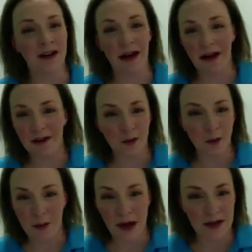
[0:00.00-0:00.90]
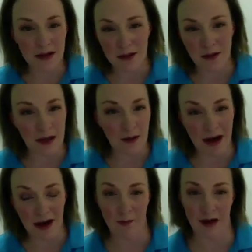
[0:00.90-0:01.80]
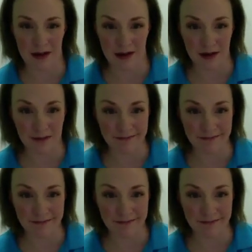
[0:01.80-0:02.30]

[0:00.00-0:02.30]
and we're back to square one at best.